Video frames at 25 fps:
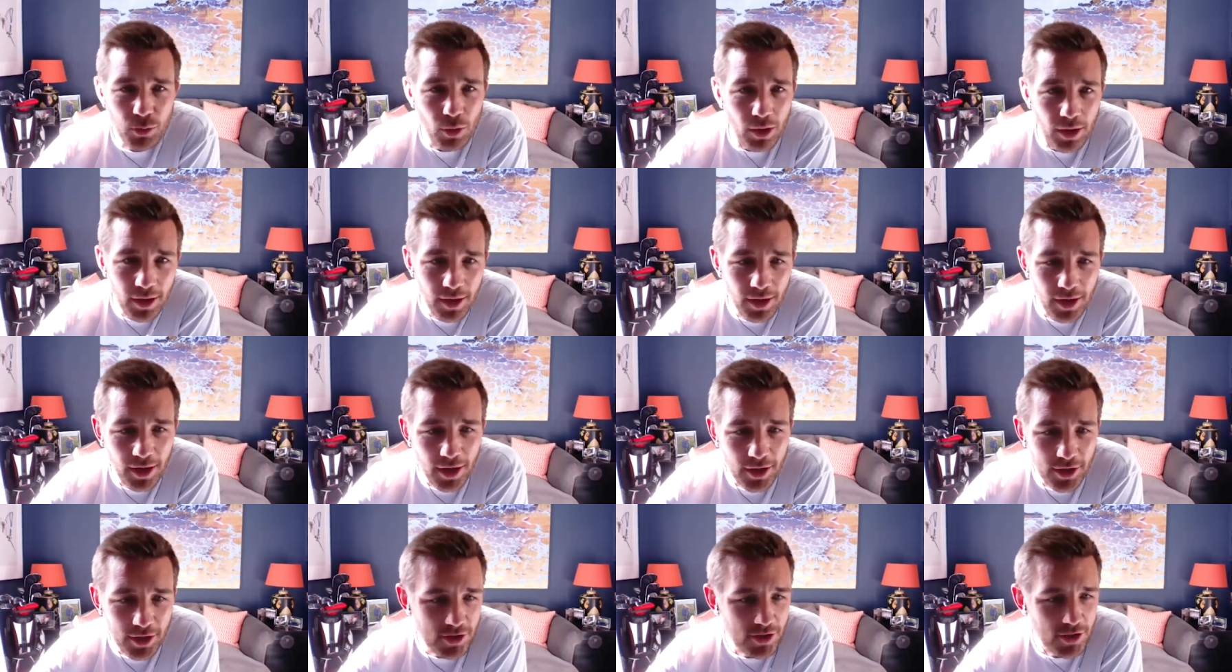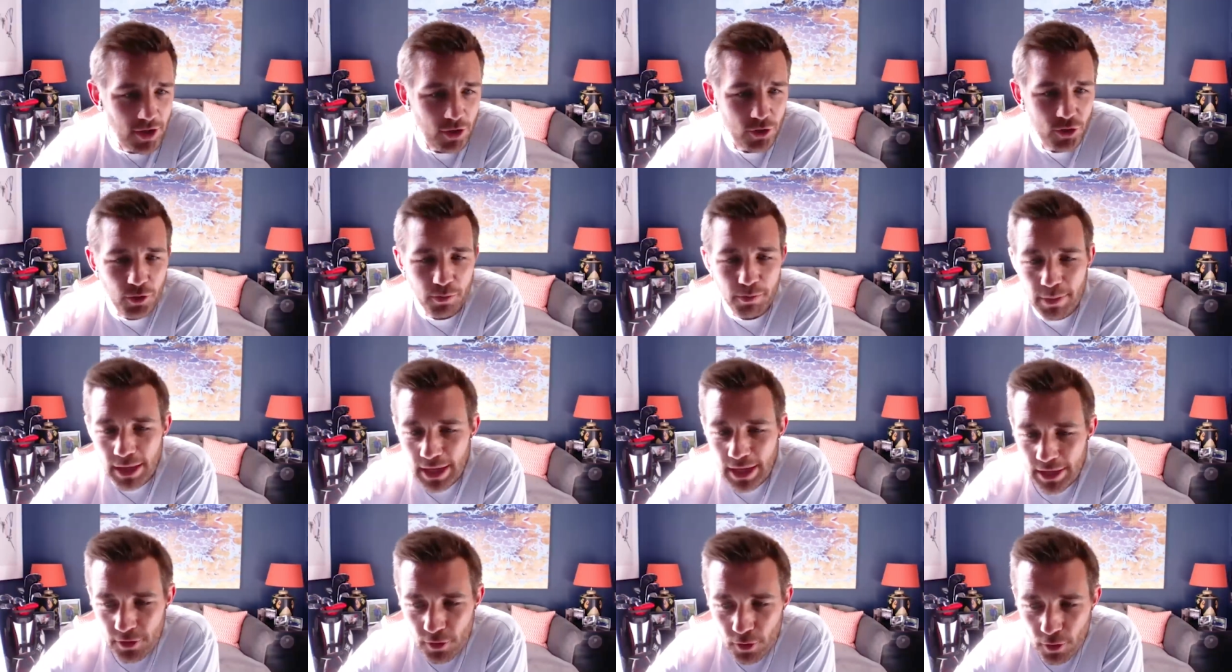were heard and social
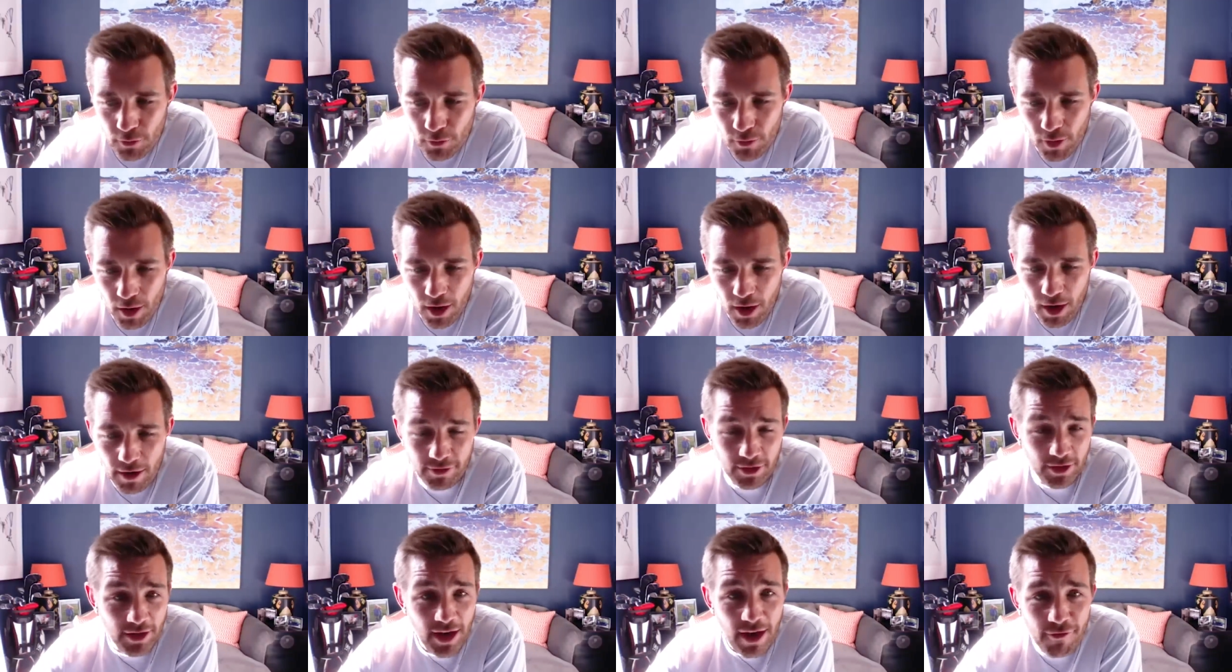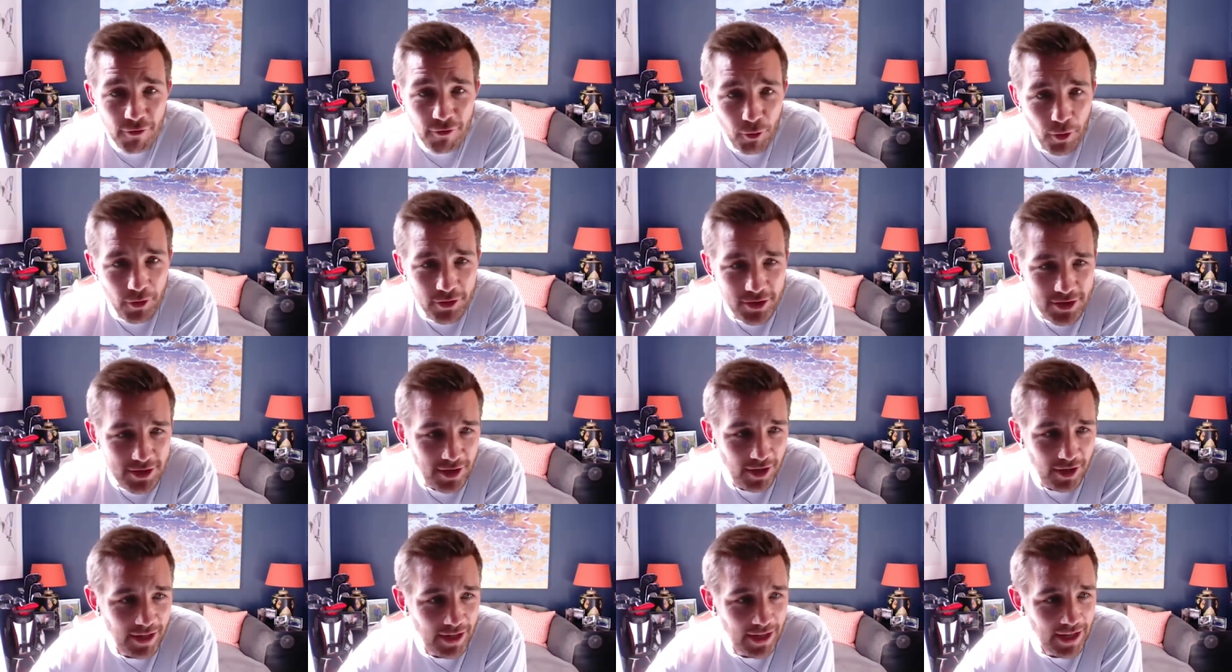media arrived and everyone
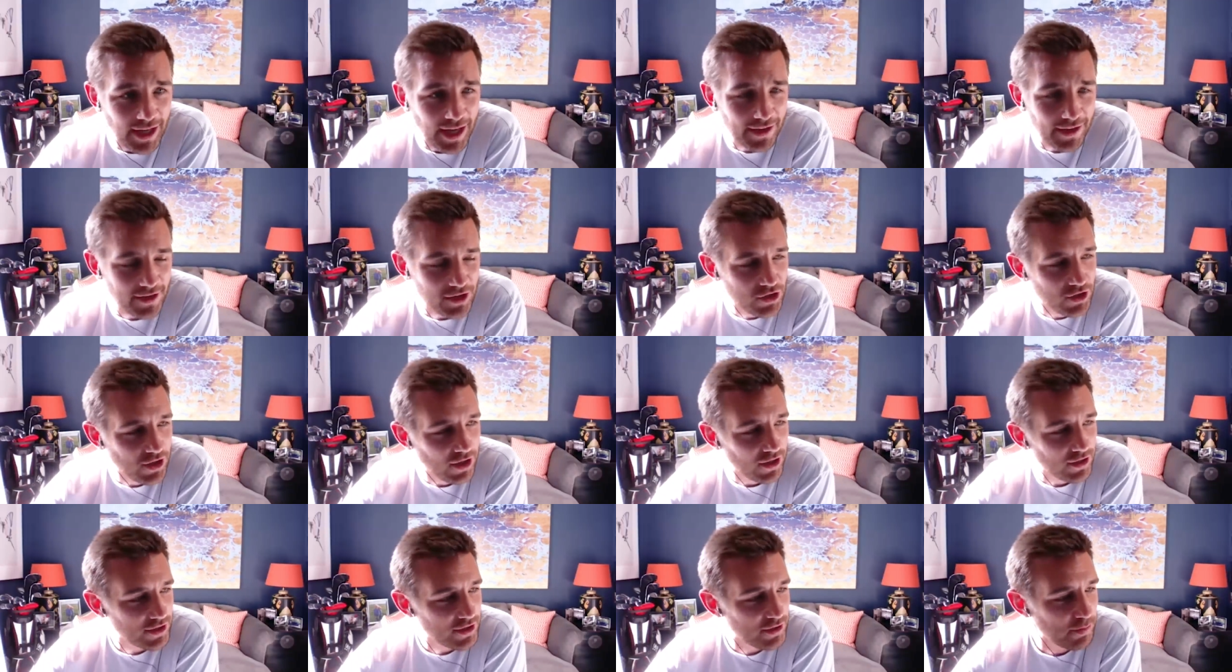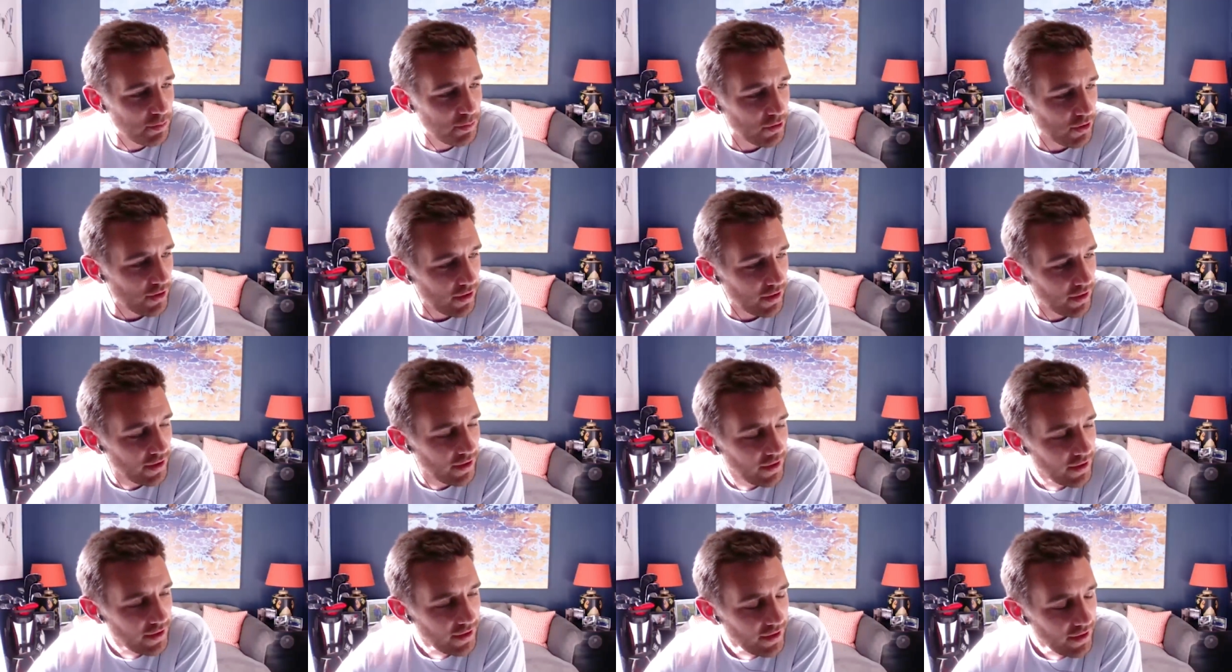suddenly had the chance to put a
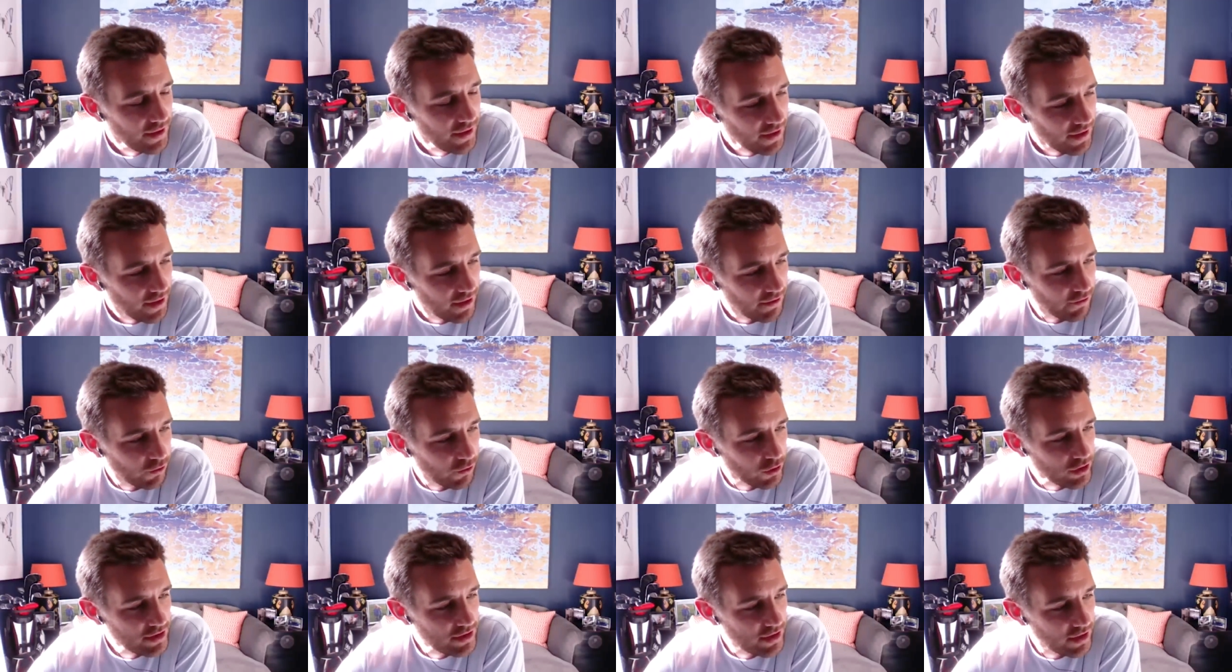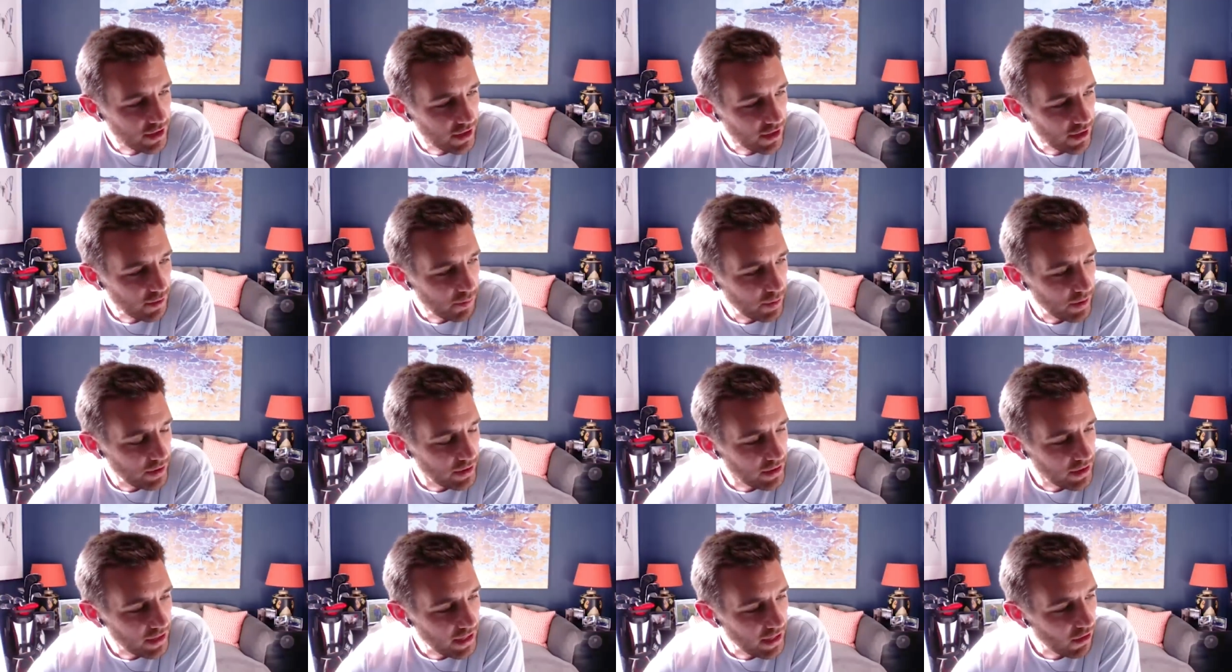voice and an
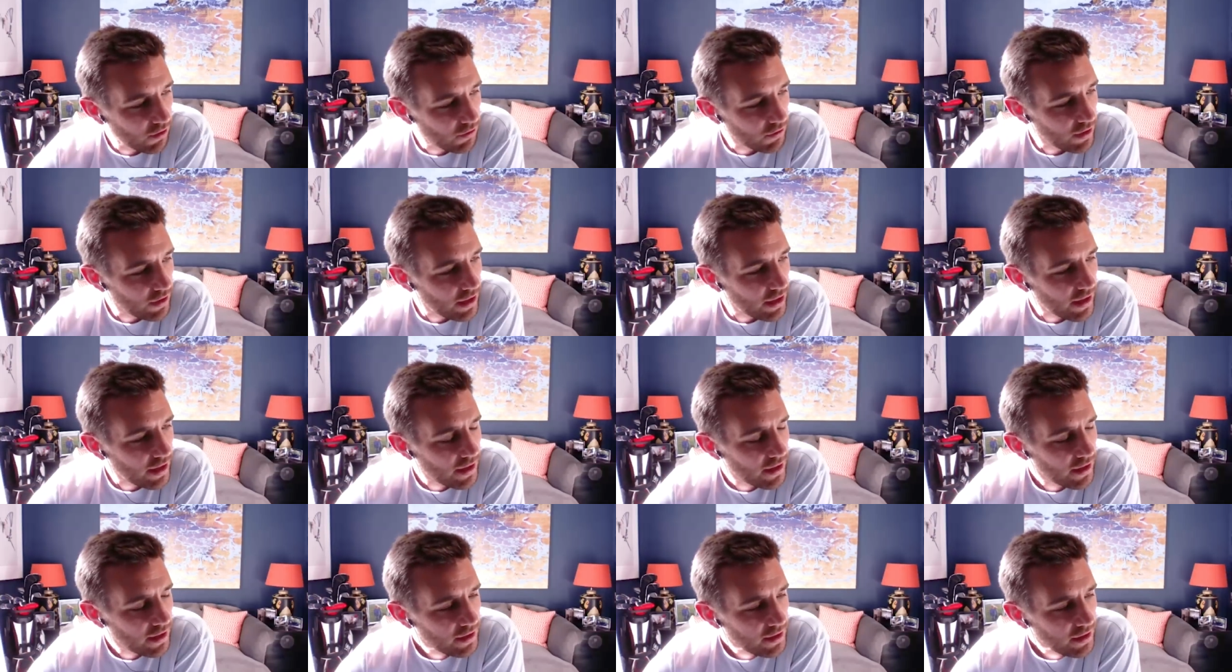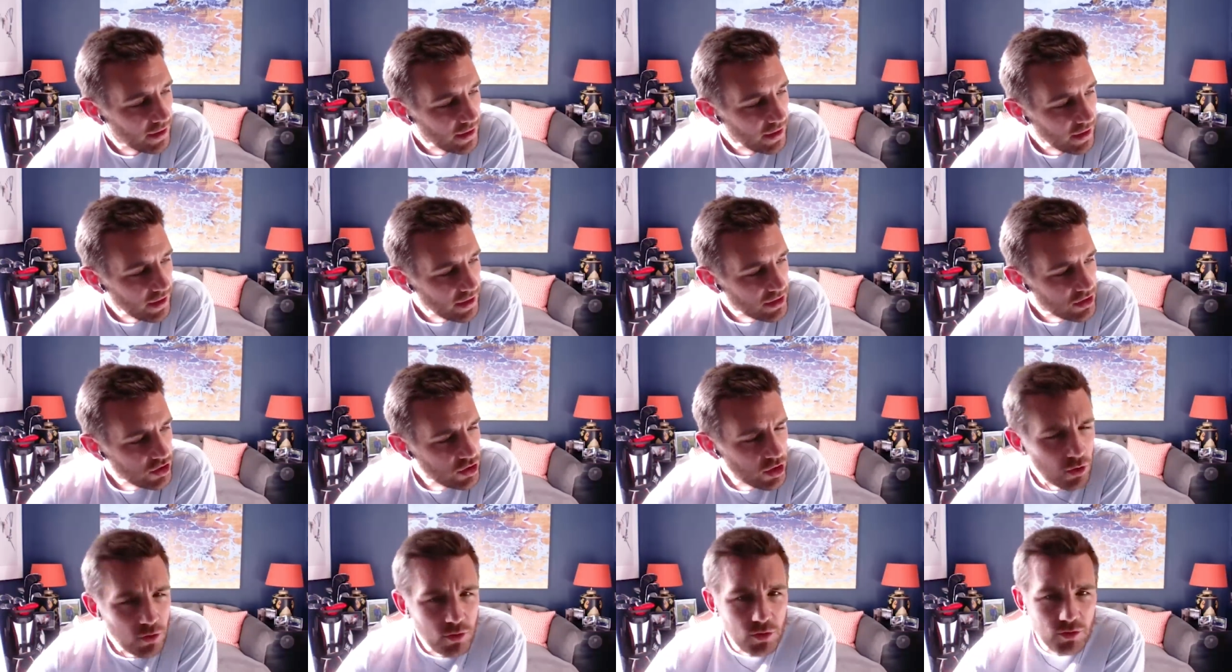opinion out there.
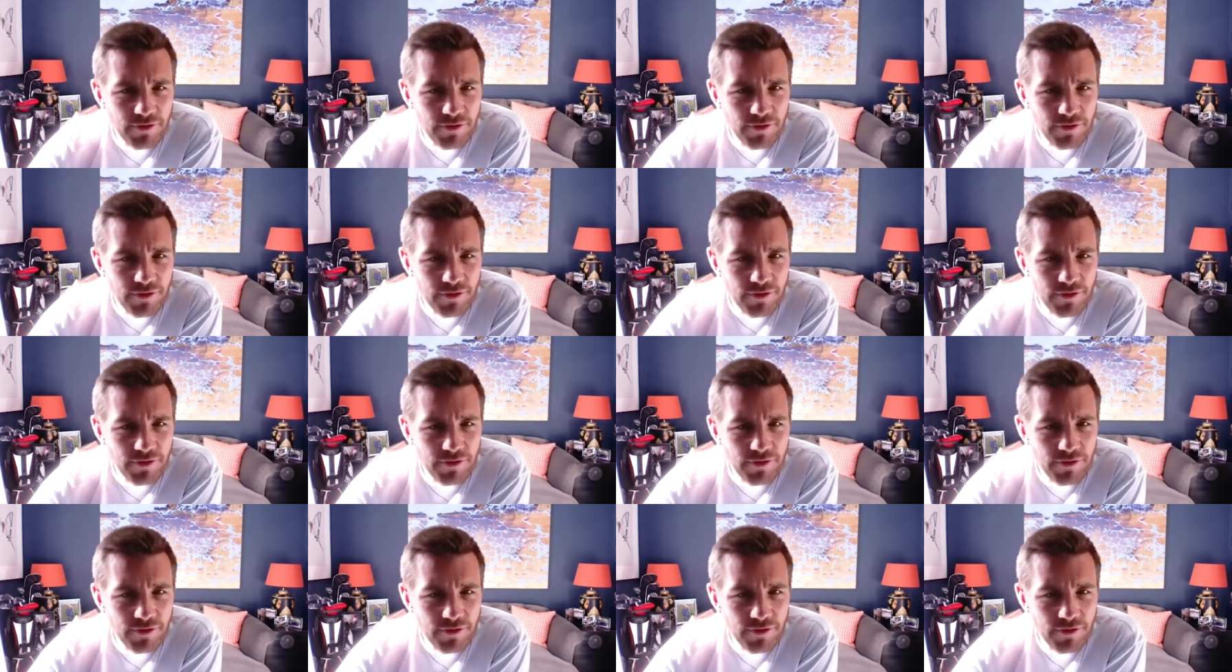So